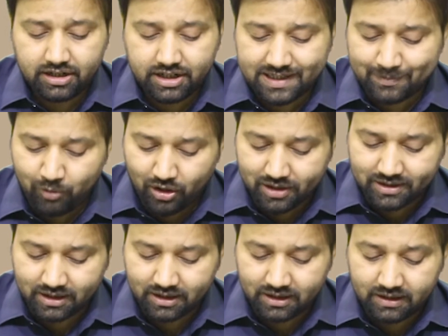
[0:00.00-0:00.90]

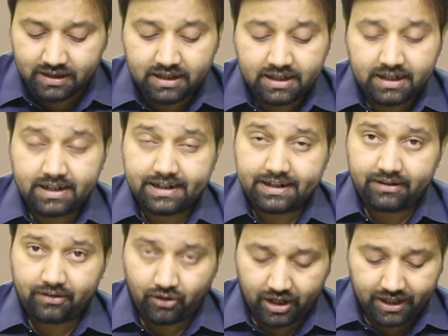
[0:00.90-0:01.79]
disposal,
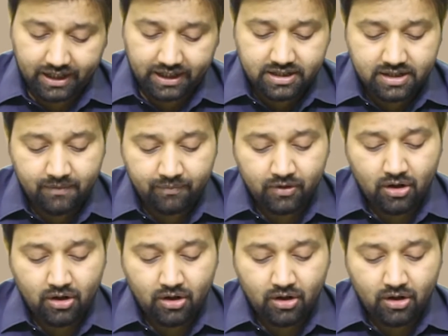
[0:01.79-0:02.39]
drainage,